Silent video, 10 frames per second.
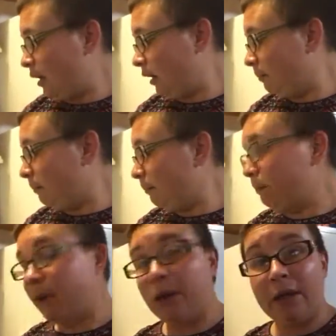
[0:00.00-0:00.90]
Um,
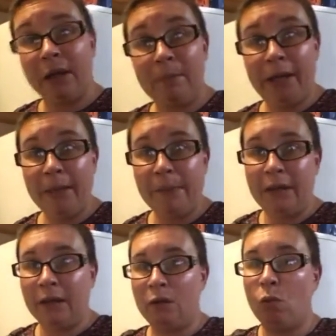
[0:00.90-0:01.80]
but in my
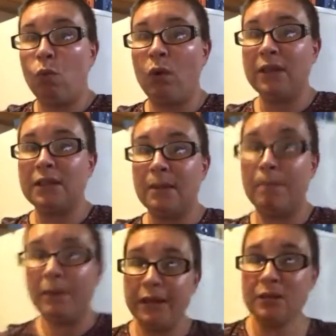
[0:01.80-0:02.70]
opinion, what's the
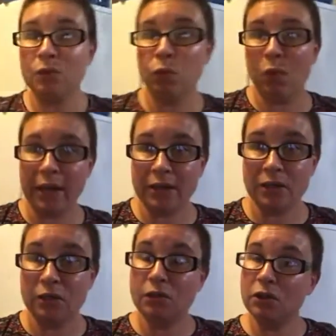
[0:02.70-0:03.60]
best way
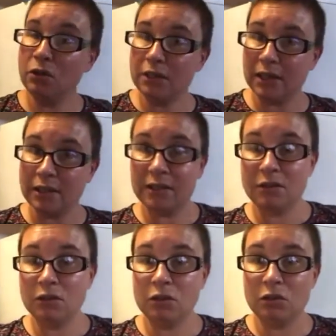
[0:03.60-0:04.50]
to do this
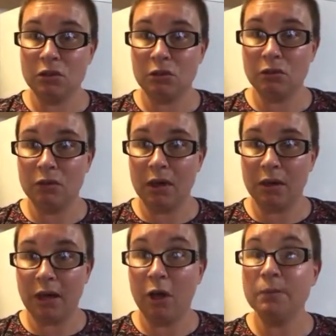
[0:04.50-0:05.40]
is to do
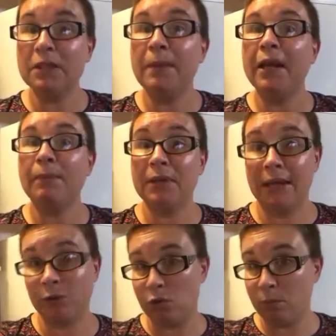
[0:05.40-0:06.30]
uh, help speed up the
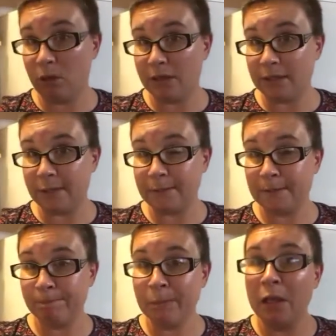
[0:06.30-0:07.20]
natural
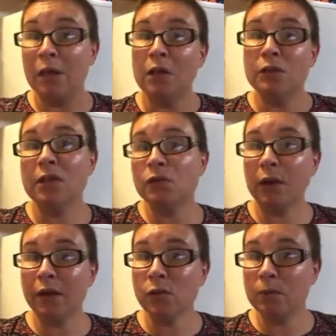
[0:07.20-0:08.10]
process. So these
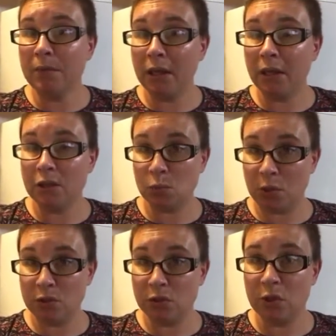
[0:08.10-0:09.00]
rocks would be
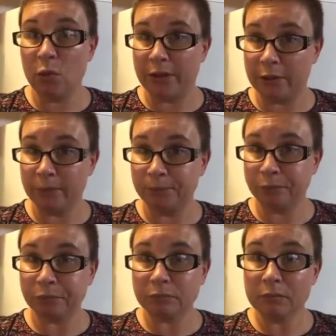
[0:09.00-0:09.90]
exposed to the weather.
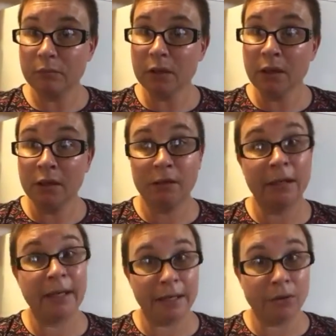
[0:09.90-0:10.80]
And in